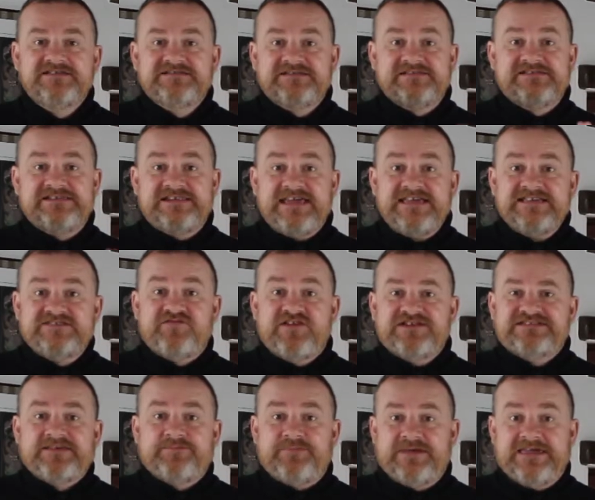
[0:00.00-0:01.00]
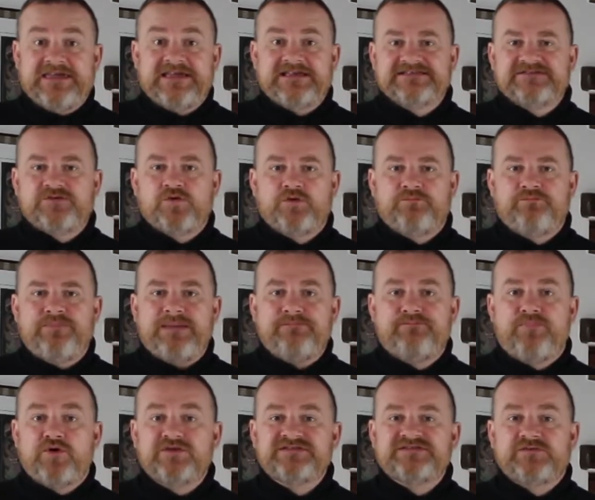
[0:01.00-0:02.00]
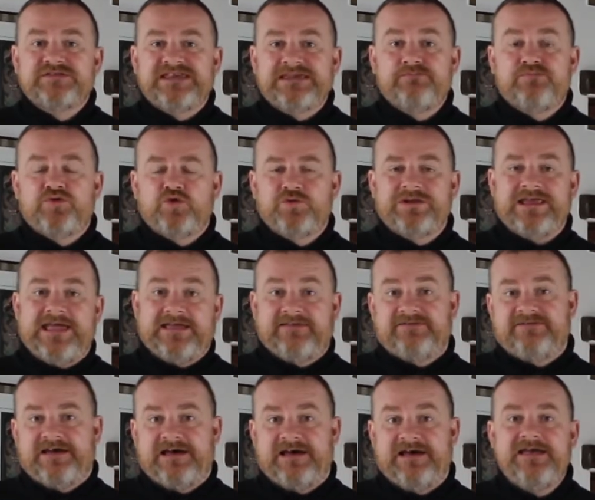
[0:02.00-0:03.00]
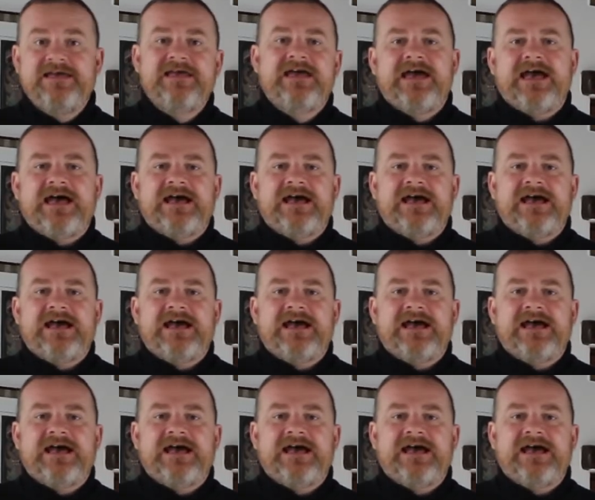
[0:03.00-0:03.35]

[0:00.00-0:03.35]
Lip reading: So today's recipe is called Peposo di Impruneta,